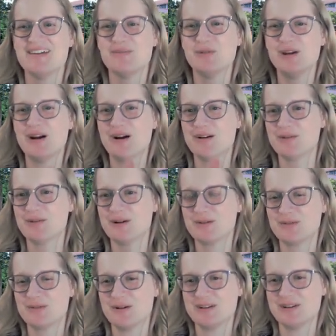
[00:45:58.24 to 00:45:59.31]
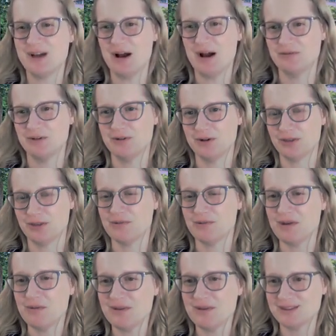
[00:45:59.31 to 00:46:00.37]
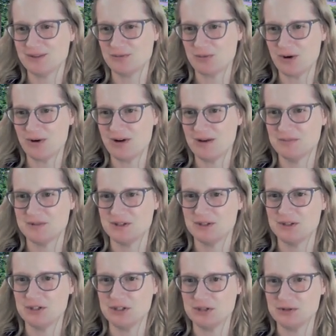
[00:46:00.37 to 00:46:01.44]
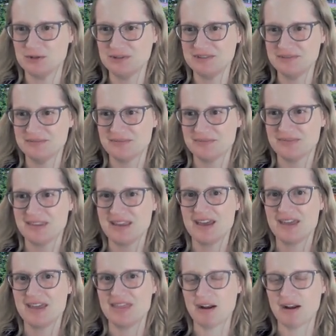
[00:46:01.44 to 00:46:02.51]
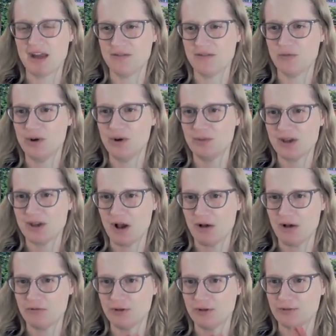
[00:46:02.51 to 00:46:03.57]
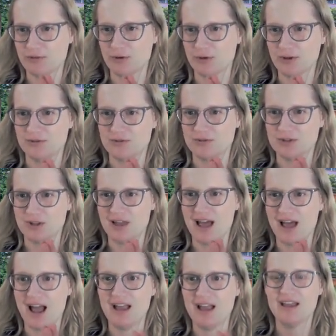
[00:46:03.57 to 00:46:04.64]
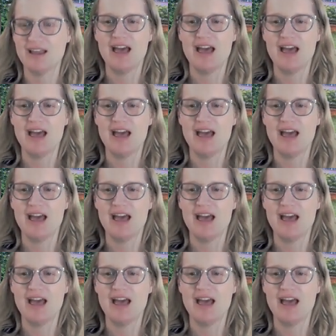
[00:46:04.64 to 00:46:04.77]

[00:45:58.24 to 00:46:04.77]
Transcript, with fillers: We're going to offer 3 weeks of programs in June, then have 1 week off for the 4th of July,